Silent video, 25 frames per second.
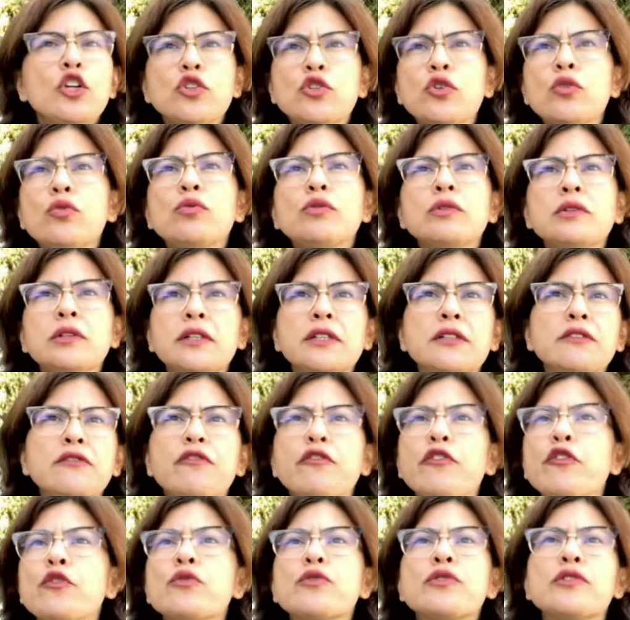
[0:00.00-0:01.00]
Don't
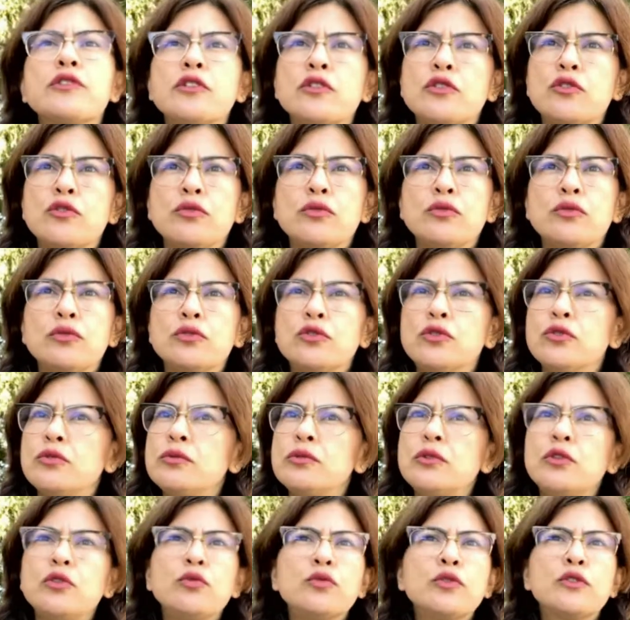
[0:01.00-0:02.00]
confuse the two.
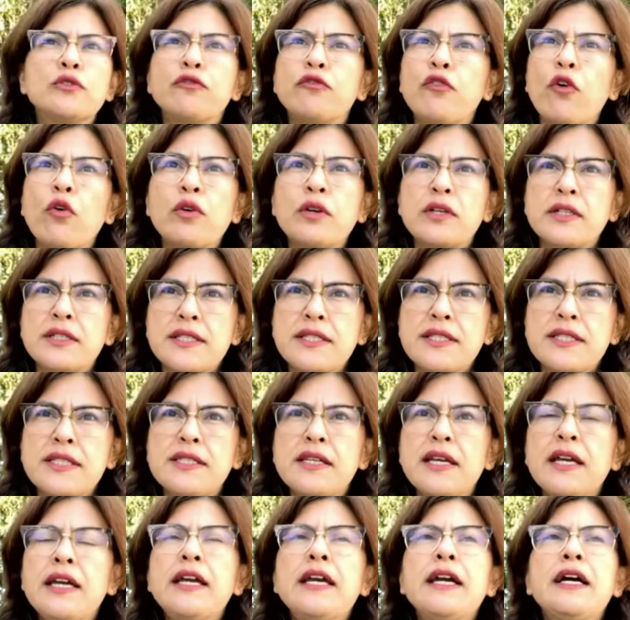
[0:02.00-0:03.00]
Don't lose focus.